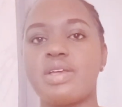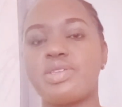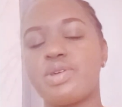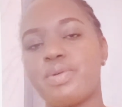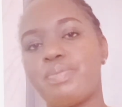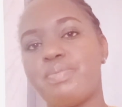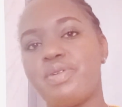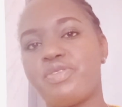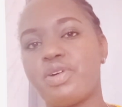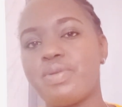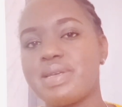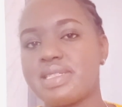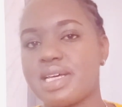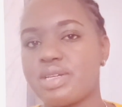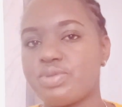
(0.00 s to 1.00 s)
So before
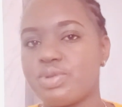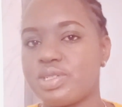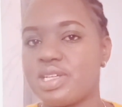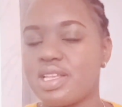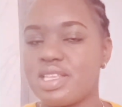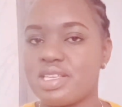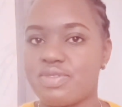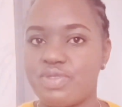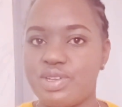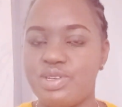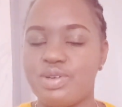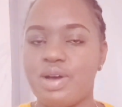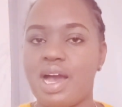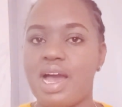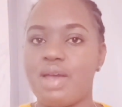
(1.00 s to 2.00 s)
we start watching this
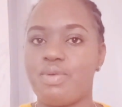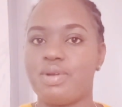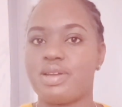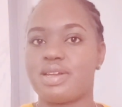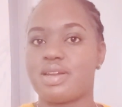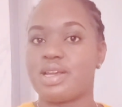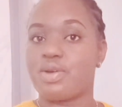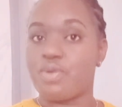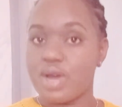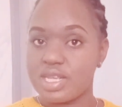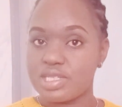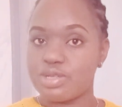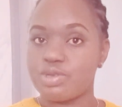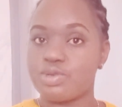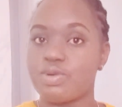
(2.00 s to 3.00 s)
video, I would
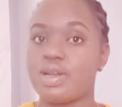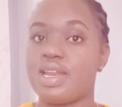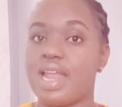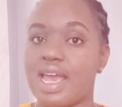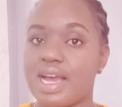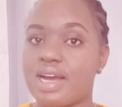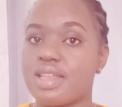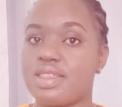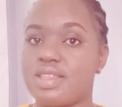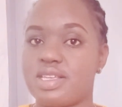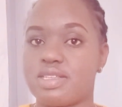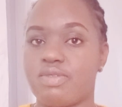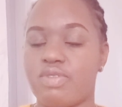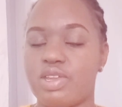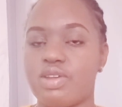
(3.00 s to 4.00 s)
request you to like
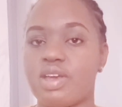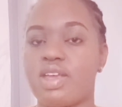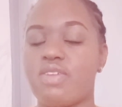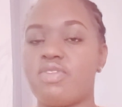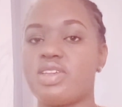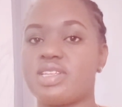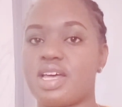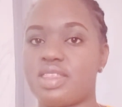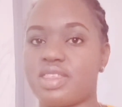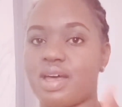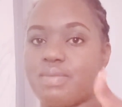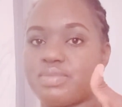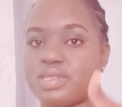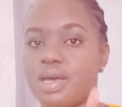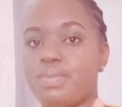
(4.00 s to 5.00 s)
this video, give it a
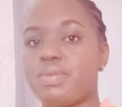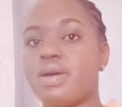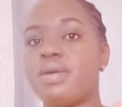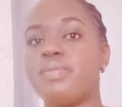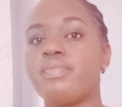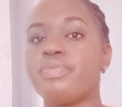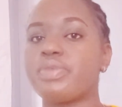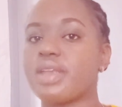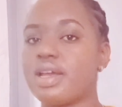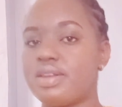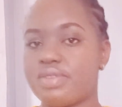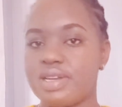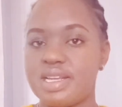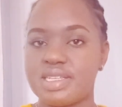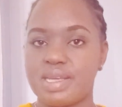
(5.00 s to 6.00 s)
thumbs up.
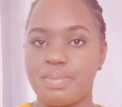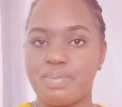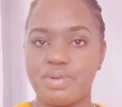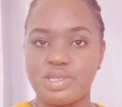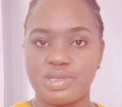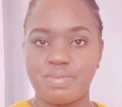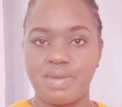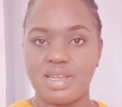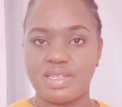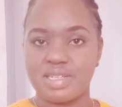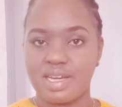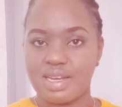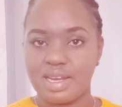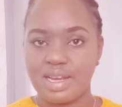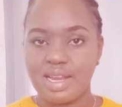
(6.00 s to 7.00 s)
It really supports my
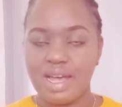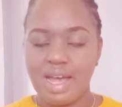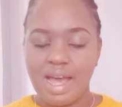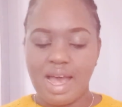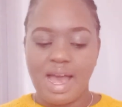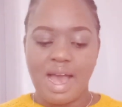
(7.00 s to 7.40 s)
channel.